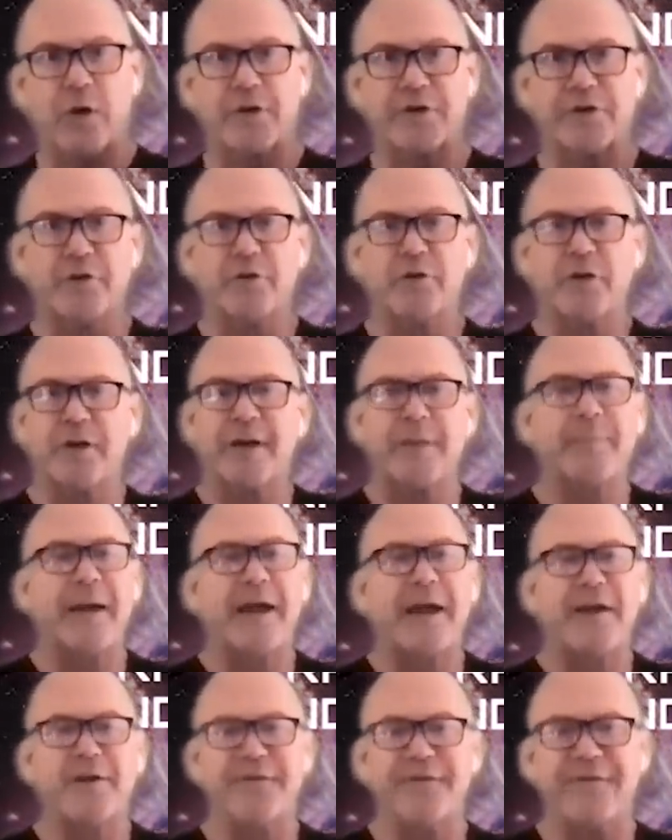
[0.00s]
orgs, you
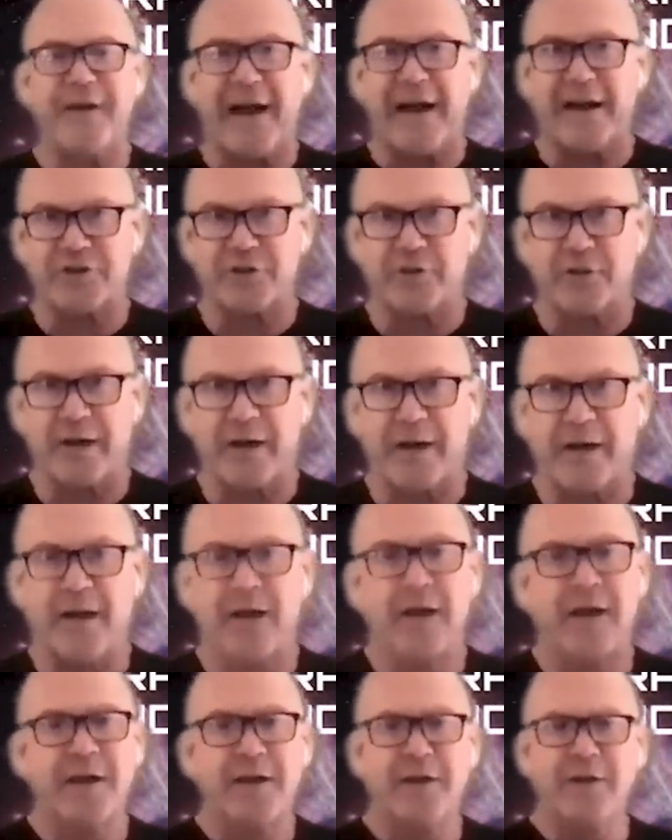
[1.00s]
look at
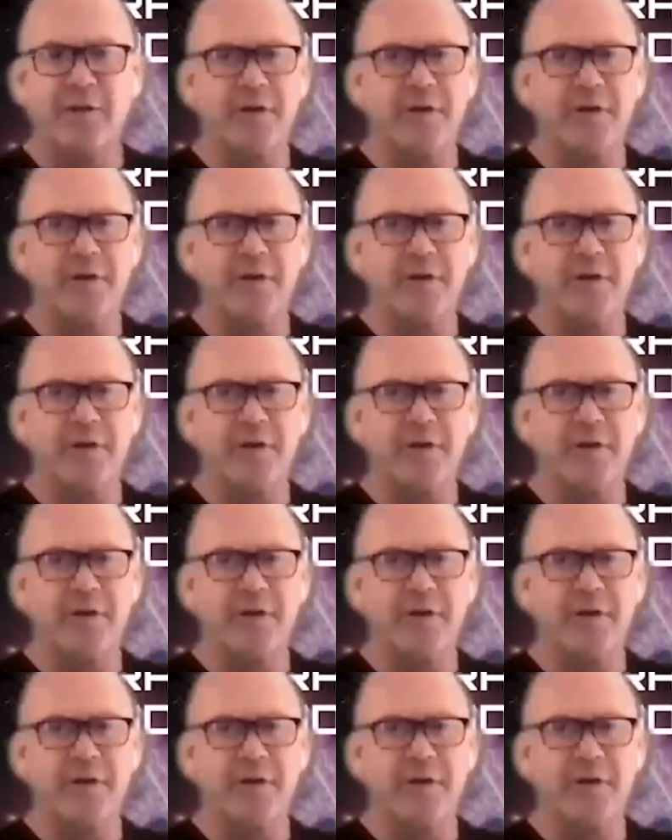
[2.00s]
manufacturing,